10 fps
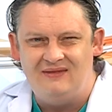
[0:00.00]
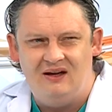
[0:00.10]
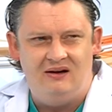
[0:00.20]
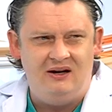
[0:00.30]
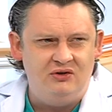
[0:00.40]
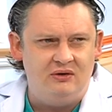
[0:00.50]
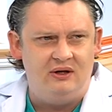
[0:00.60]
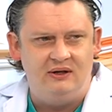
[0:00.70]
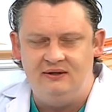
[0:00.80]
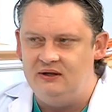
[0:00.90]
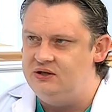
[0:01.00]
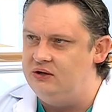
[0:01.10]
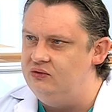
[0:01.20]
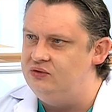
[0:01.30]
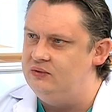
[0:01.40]
regional anesthesia
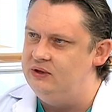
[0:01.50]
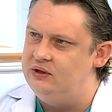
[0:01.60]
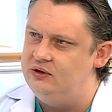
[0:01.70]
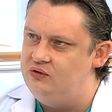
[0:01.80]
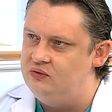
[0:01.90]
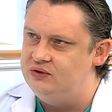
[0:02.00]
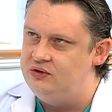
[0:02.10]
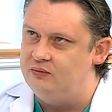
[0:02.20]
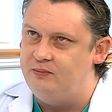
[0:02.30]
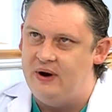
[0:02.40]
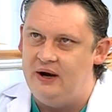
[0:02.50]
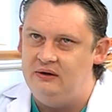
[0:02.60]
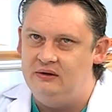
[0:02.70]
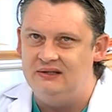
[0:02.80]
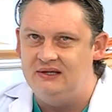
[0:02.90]
usually reduce your pain
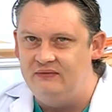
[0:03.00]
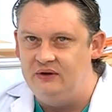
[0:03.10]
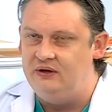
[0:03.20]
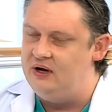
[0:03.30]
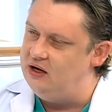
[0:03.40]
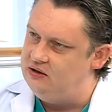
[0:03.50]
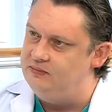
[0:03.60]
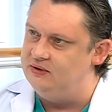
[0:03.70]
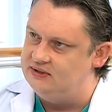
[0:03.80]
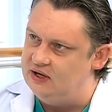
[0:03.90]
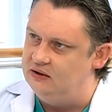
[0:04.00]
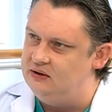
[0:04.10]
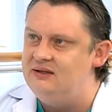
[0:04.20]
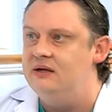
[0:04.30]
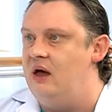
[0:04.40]
in 70–80%.
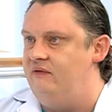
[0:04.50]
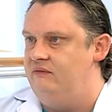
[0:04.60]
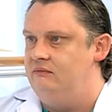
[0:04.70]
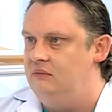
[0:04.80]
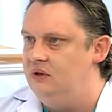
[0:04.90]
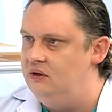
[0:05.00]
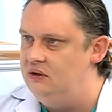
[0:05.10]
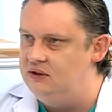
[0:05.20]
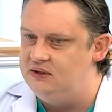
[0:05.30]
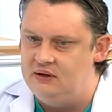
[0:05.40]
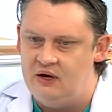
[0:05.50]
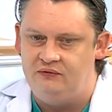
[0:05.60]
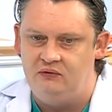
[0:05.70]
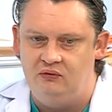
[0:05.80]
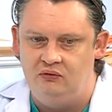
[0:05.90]
It's enough. It's enough
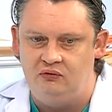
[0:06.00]
to